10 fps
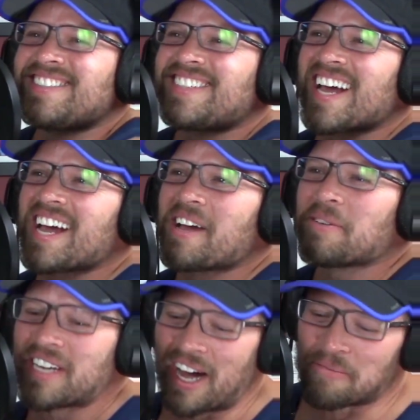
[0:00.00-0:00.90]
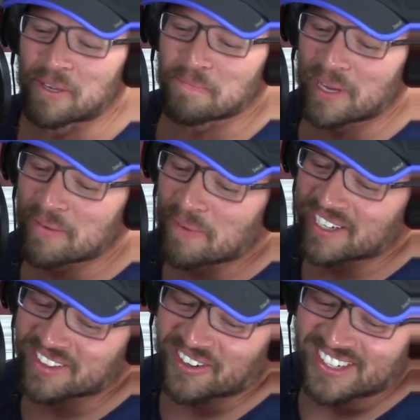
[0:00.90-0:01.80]
Damn, he got me beat by
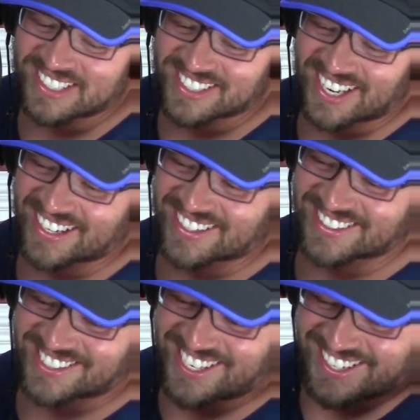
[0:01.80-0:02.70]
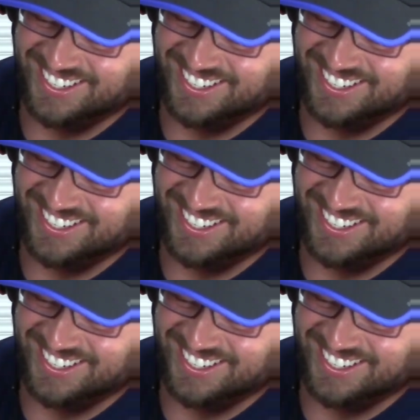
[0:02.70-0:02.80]
30 seconds.